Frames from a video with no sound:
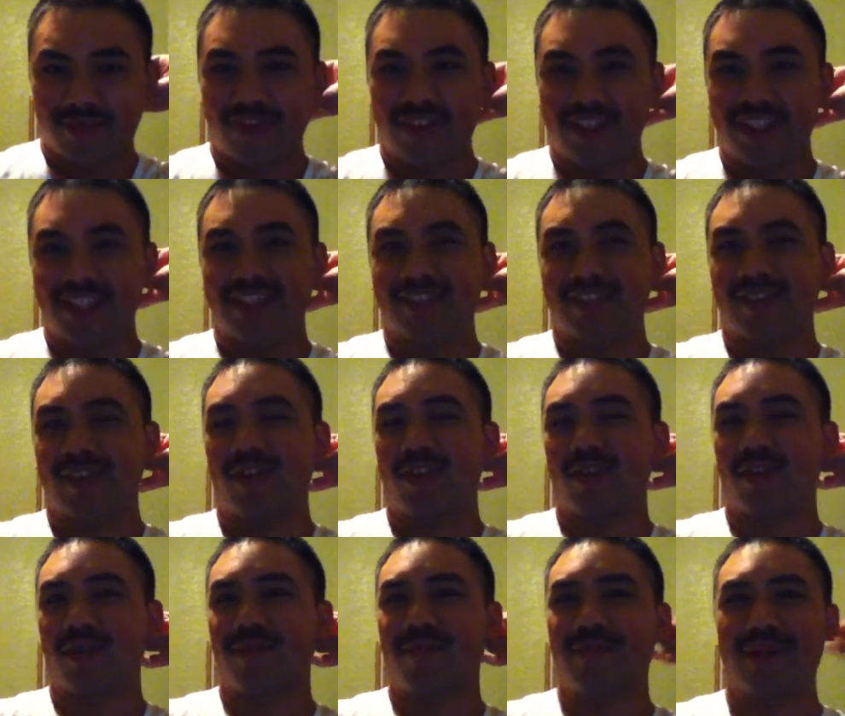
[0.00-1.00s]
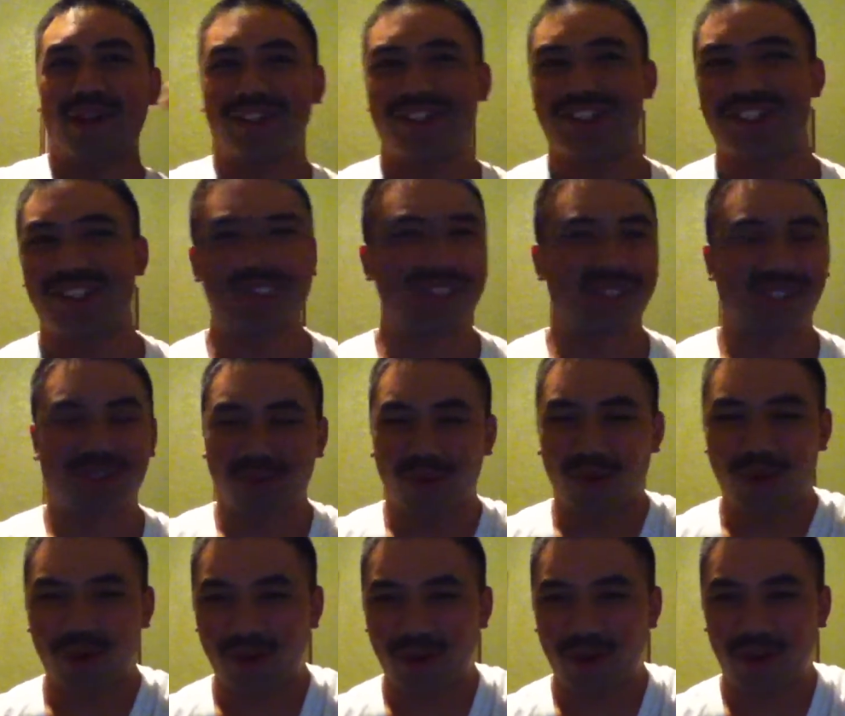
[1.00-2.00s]
funny scenes where Hulk punches
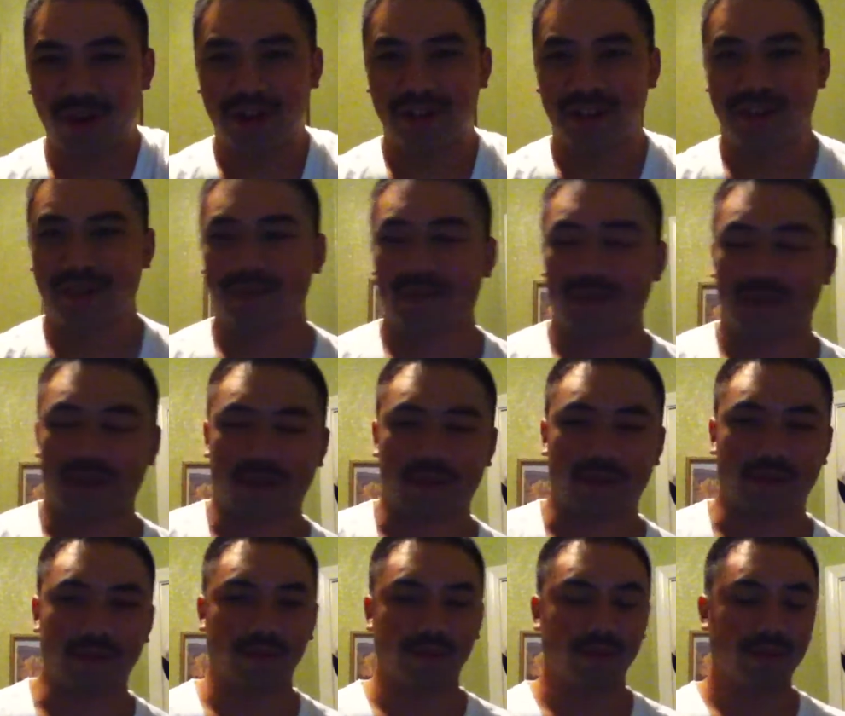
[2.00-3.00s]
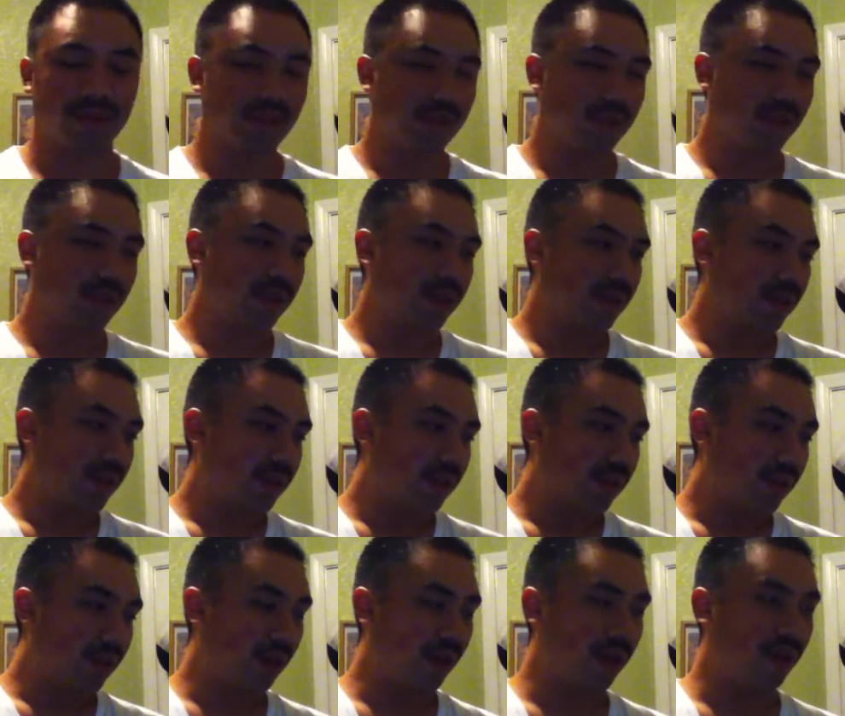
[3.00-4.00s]
Thor, and then, um,
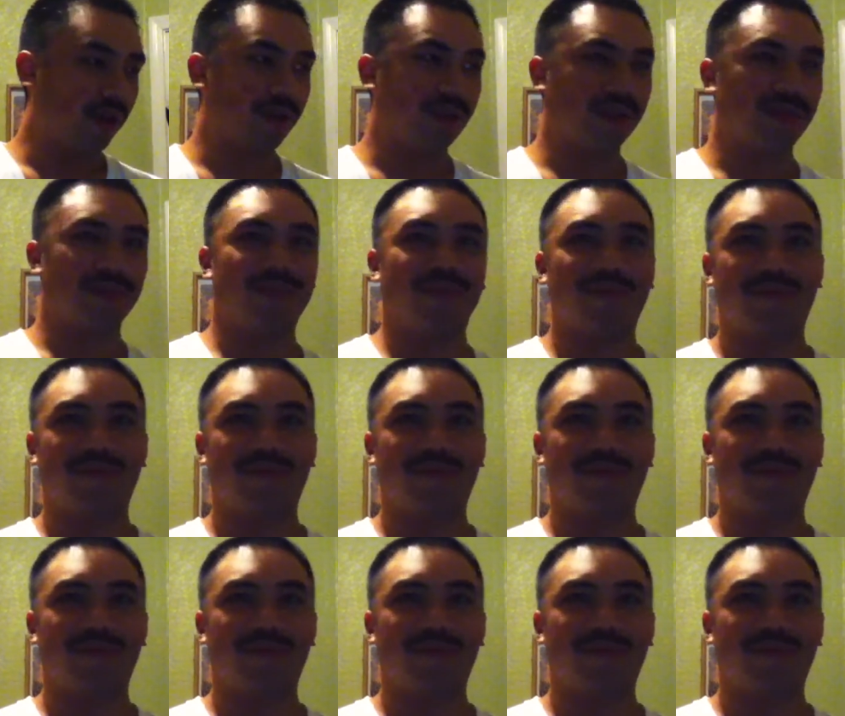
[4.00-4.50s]
Hulk